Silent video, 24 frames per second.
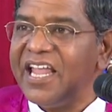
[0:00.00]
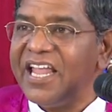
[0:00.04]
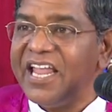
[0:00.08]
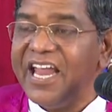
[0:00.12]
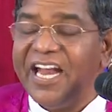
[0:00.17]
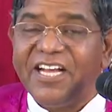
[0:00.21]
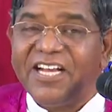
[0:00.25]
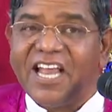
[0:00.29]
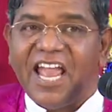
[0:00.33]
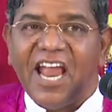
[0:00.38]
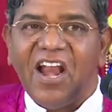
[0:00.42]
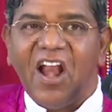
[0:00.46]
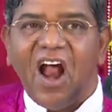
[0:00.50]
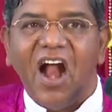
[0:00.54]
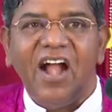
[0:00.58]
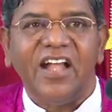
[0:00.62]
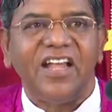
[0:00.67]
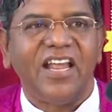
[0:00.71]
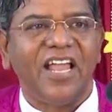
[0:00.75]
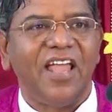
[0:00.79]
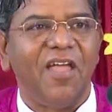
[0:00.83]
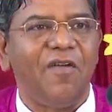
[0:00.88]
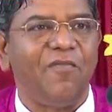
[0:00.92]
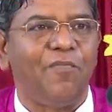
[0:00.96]
it
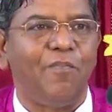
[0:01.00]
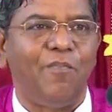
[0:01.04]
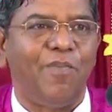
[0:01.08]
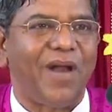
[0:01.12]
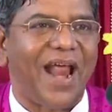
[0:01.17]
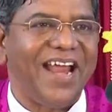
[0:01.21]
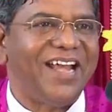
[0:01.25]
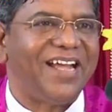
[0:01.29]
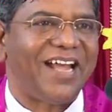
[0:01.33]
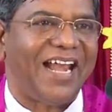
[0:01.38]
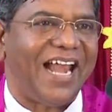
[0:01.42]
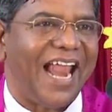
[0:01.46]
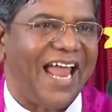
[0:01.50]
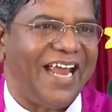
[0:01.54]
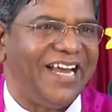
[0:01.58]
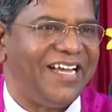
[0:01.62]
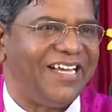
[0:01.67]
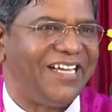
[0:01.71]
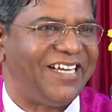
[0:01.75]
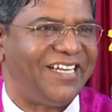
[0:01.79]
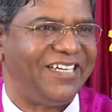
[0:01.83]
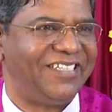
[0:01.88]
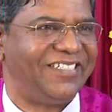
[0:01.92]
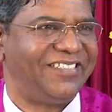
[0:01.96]
cannot give bright
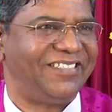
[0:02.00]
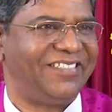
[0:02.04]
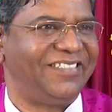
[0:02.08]
light.